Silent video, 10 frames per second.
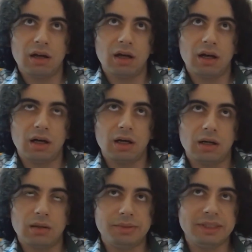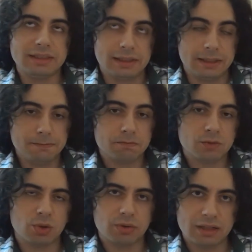BC,
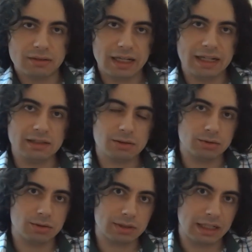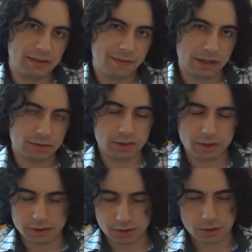so around 8,000
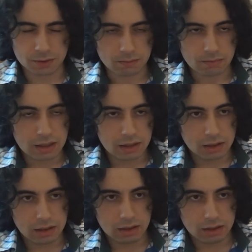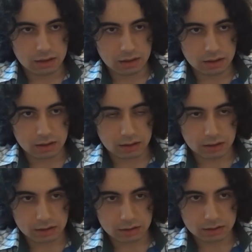years ago.
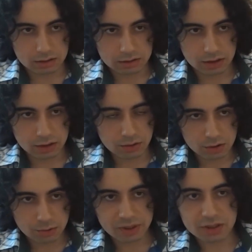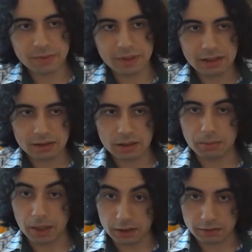Uh, the Indo-Europeans begin their
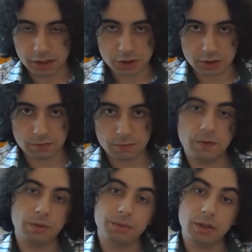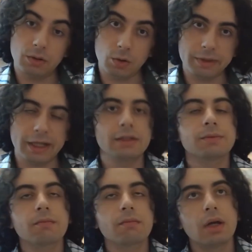migration from their homeland.
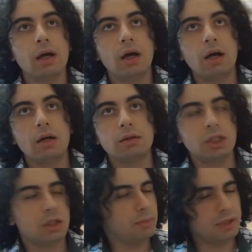There are